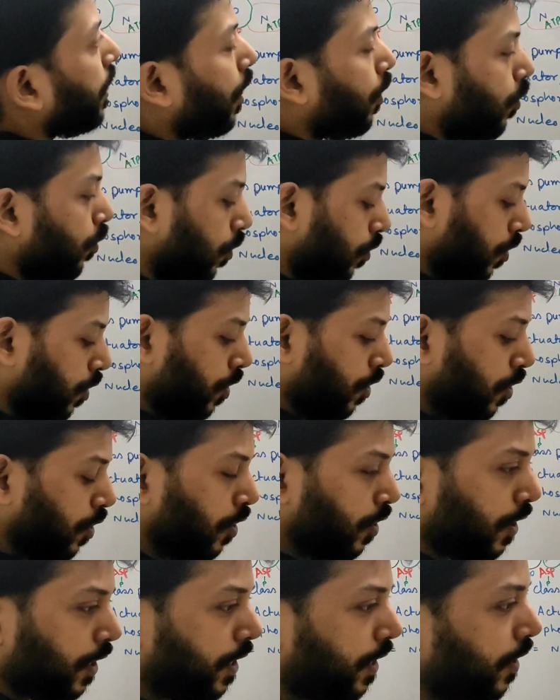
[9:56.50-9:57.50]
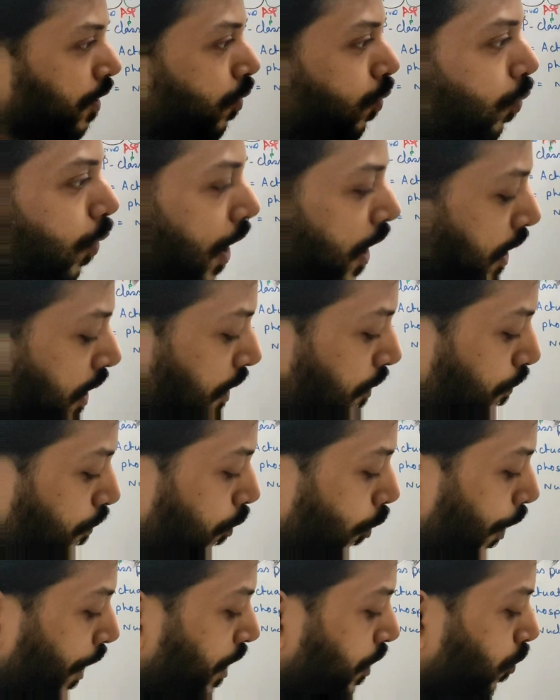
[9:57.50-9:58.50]
Now one
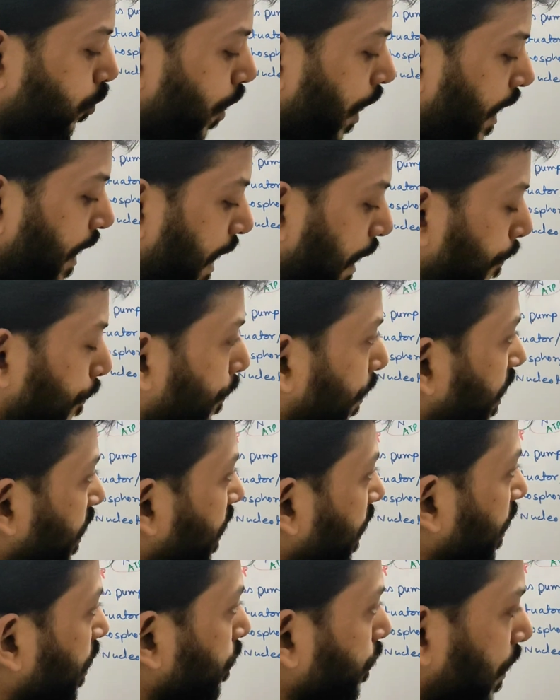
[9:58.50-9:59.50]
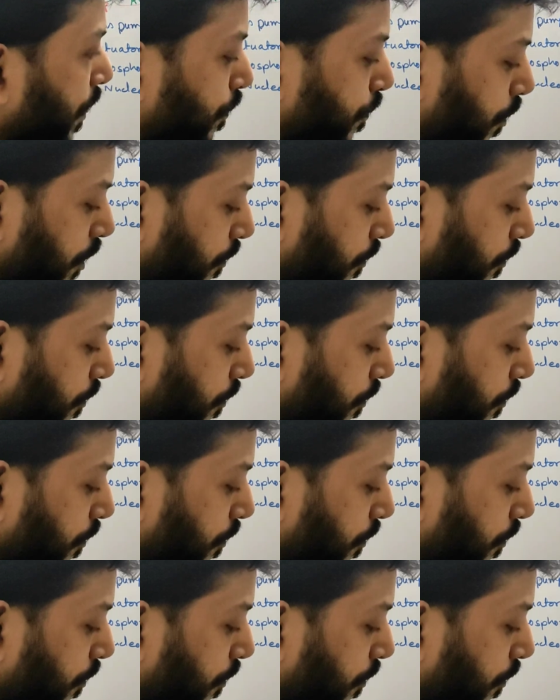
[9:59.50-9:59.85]
point I have mentioned in my